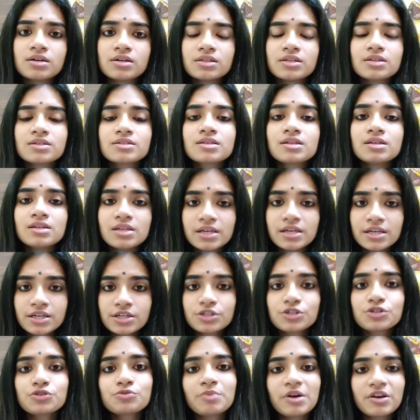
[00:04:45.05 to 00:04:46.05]
there's a
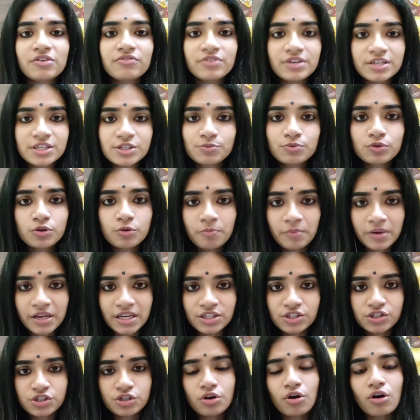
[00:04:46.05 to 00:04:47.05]
link to my Facebook
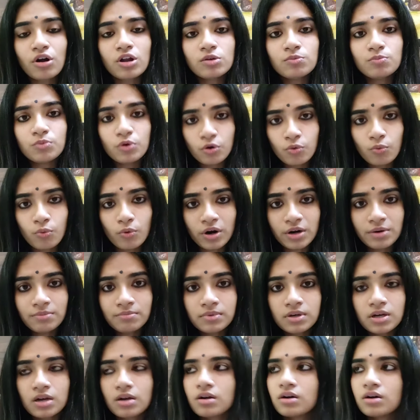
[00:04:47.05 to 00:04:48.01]
page called Bookworm.